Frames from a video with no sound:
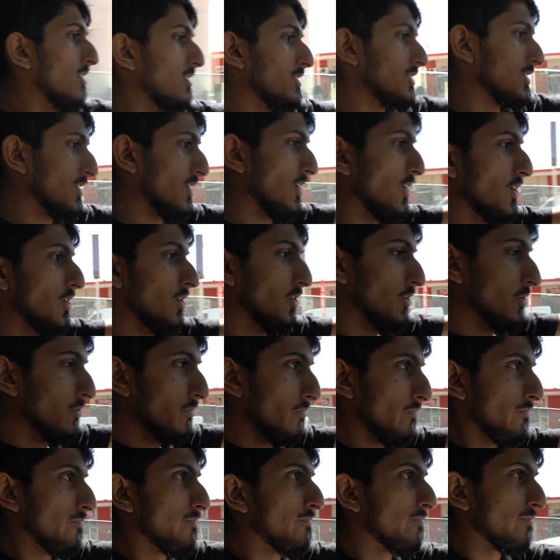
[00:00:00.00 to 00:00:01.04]
So,
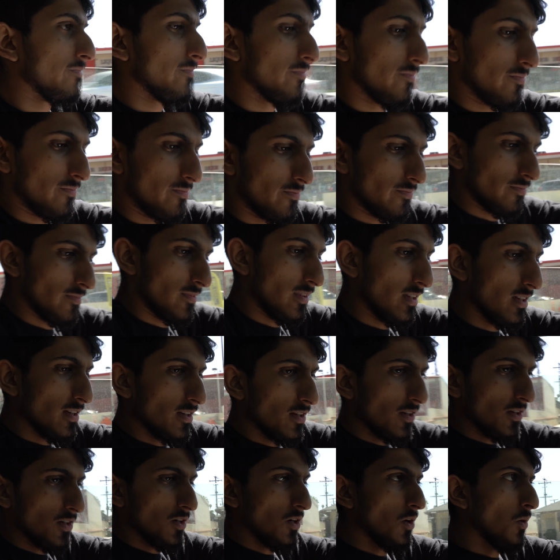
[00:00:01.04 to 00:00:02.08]

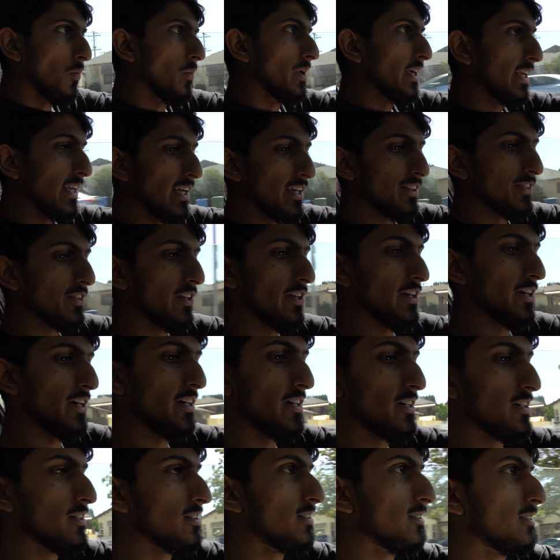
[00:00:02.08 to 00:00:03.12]
we get
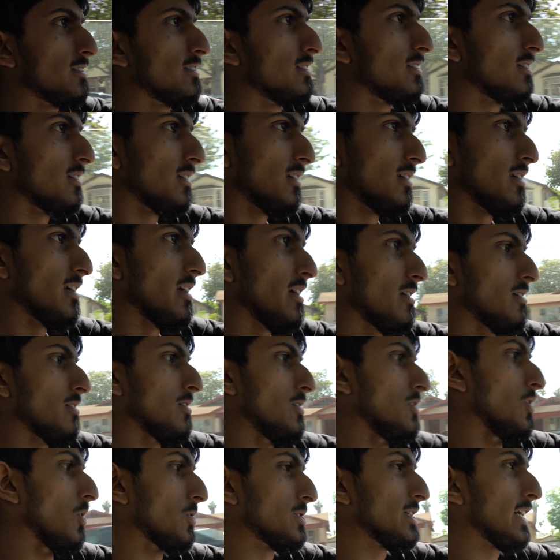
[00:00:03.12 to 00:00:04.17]
there,
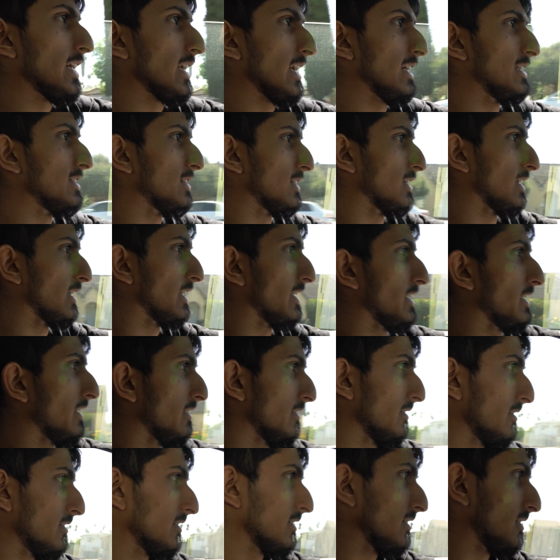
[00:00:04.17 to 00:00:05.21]
no check engine light.
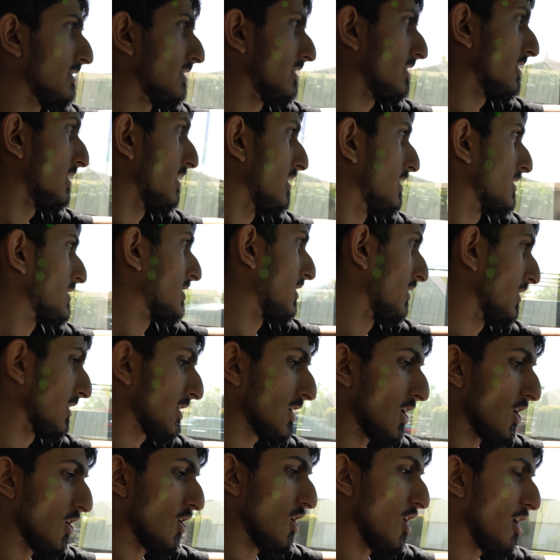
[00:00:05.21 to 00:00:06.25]
Turn the
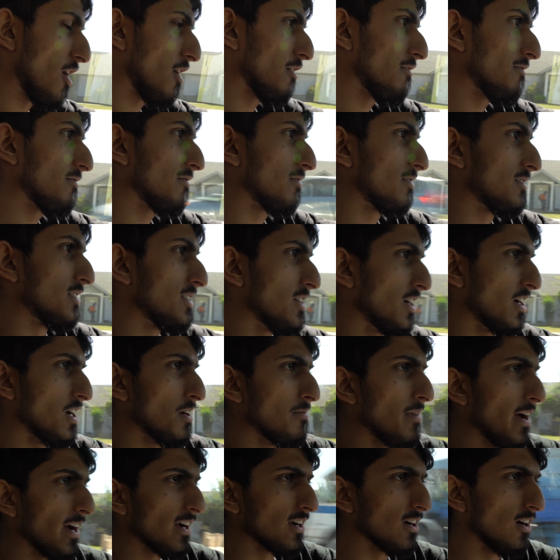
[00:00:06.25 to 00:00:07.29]
car off, turn
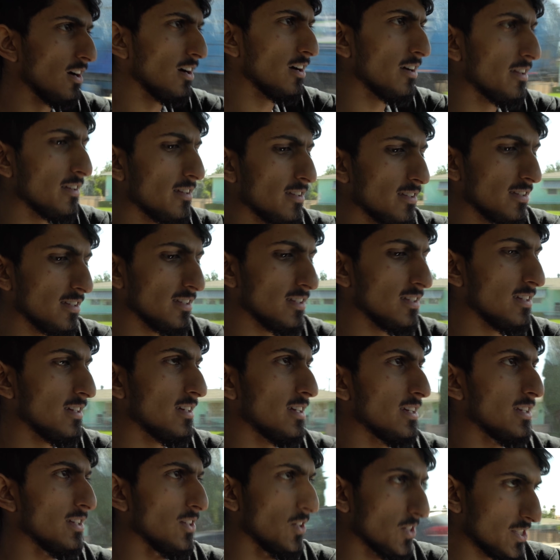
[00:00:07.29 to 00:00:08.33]
it back on,
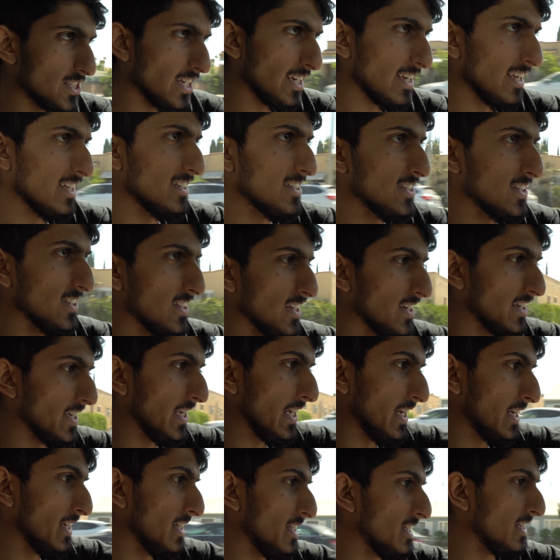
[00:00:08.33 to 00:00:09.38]
no check engine
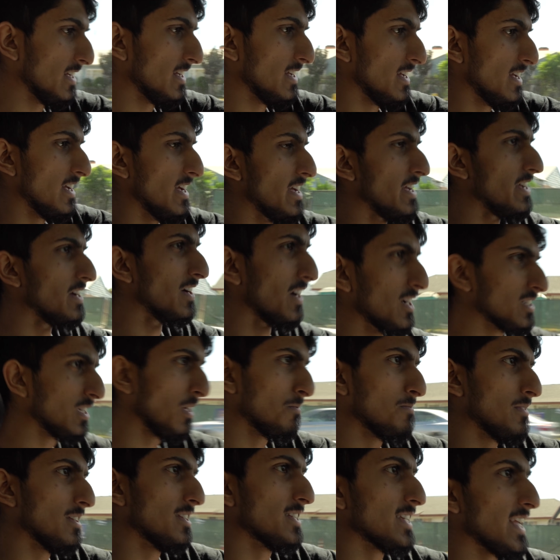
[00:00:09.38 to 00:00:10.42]
light. He hooks
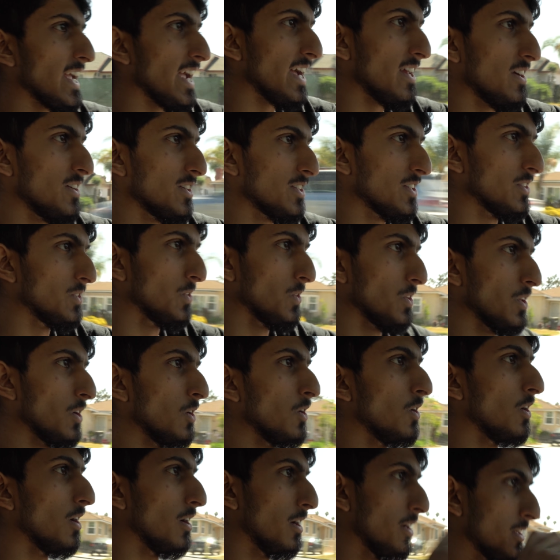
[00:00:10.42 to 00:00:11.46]
up the scanner to do
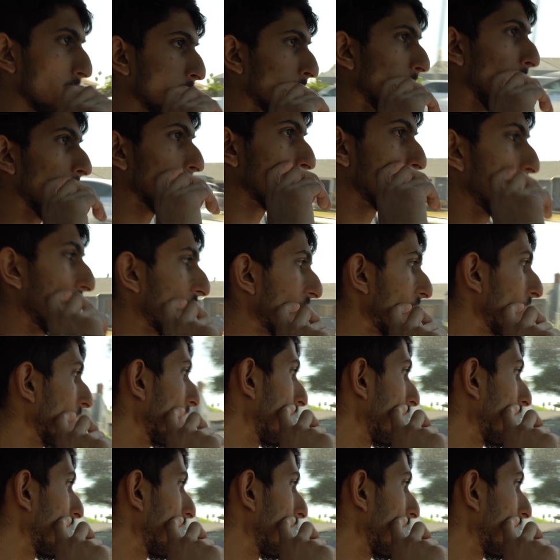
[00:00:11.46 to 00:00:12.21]
the smog check or